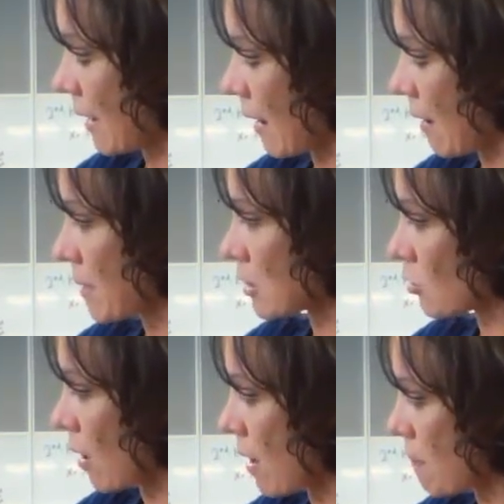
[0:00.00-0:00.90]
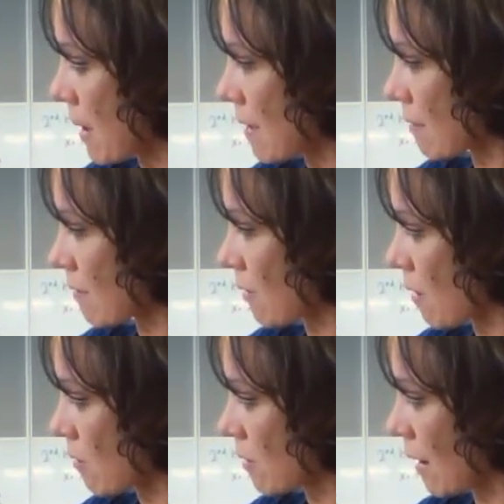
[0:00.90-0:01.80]
I'm going to drop it
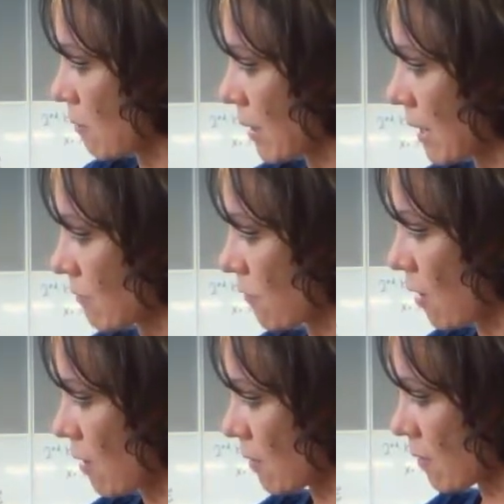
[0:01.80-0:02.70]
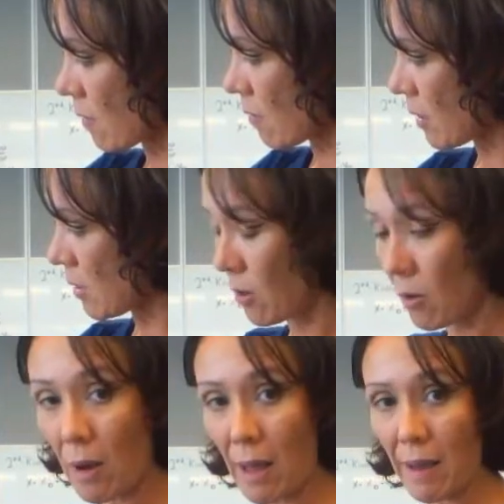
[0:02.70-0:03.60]
so that when it falls
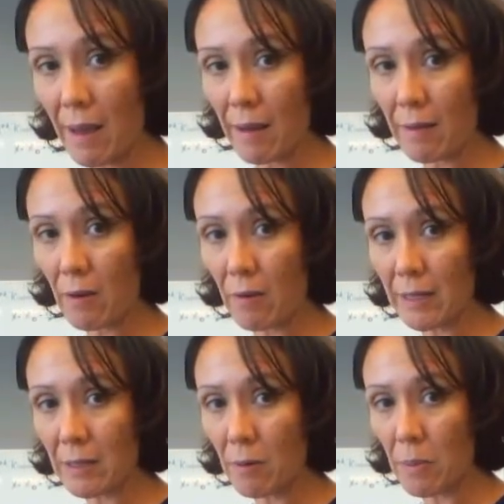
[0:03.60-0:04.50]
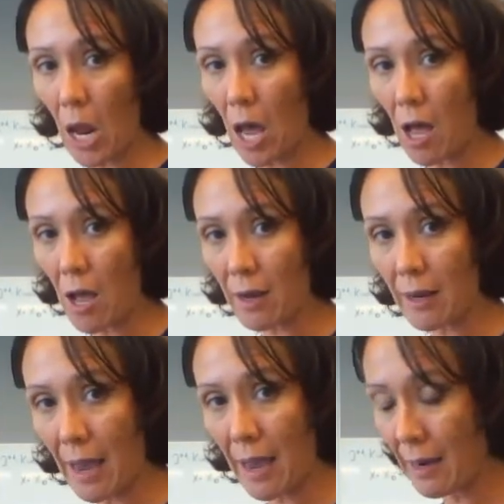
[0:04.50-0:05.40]
through, it's going to
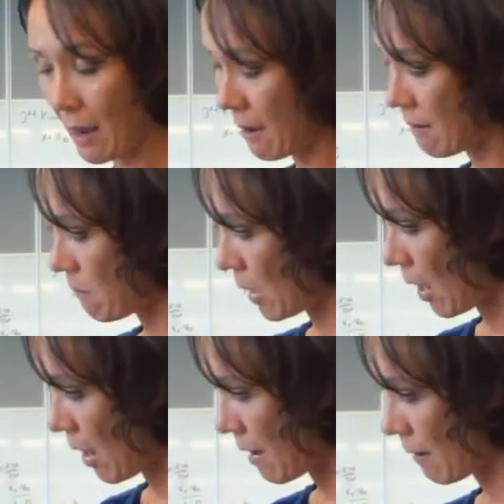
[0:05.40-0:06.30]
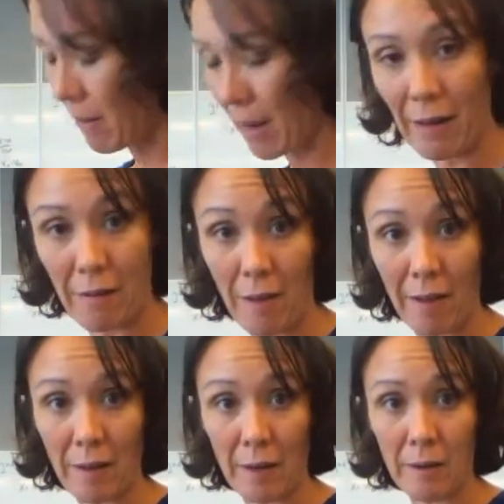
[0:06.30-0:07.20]
block and unblock my little
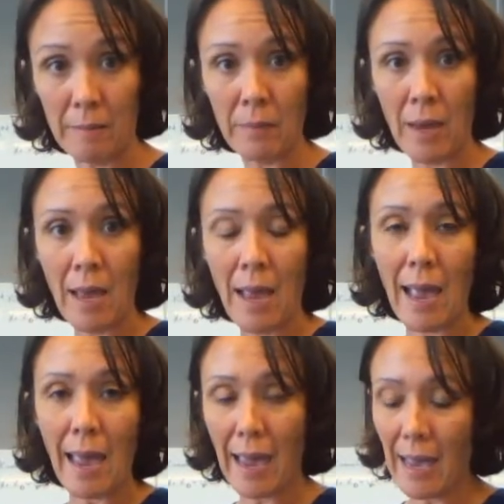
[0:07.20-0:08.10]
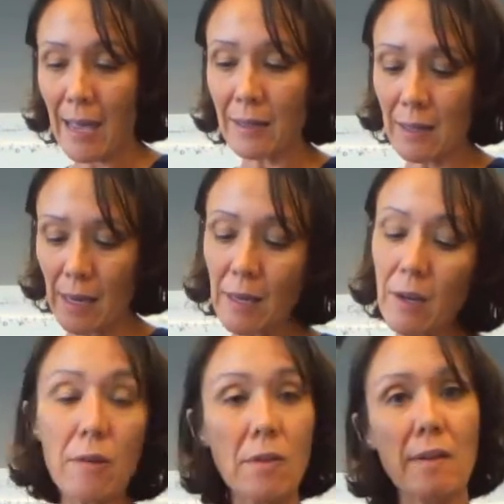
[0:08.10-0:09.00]
sensor. And it
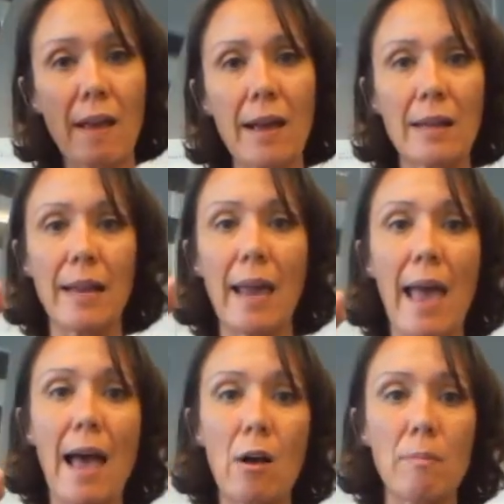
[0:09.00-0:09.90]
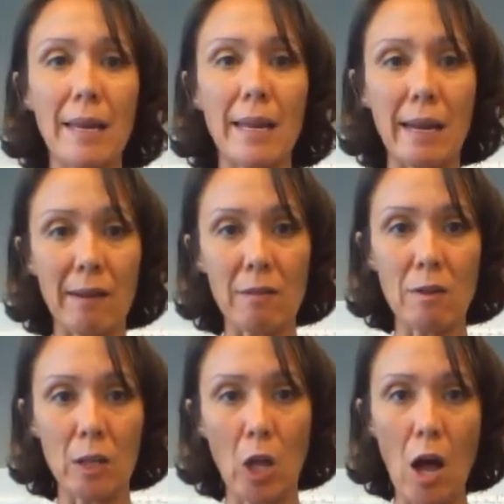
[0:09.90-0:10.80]
knows exactly how many
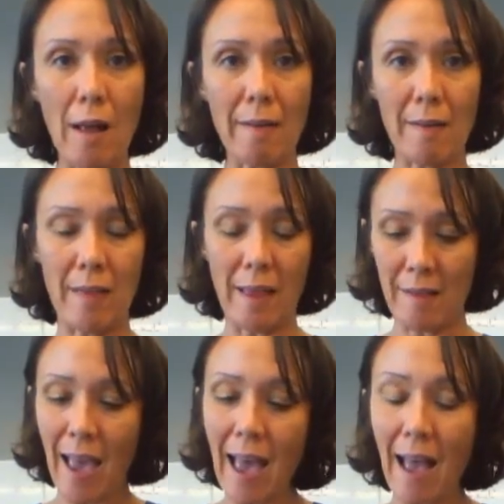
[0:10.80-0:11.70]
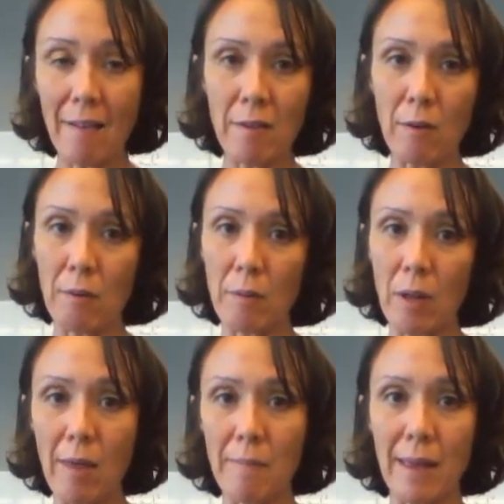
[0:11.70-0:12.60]
slots this has, so it will
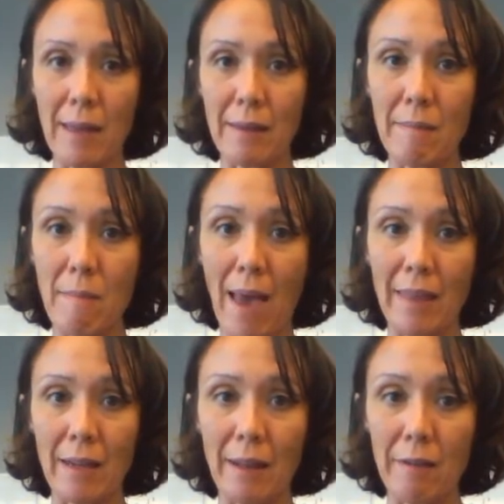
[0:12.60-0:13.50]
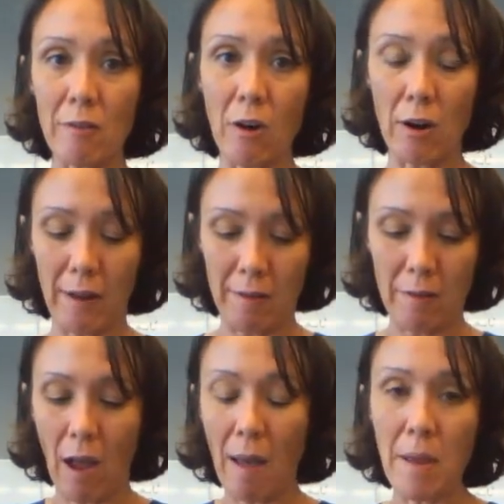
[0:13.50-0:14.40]
automatically start and
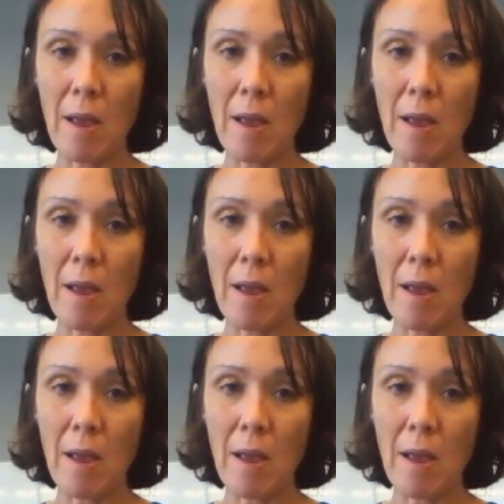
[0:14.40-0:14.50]
stop.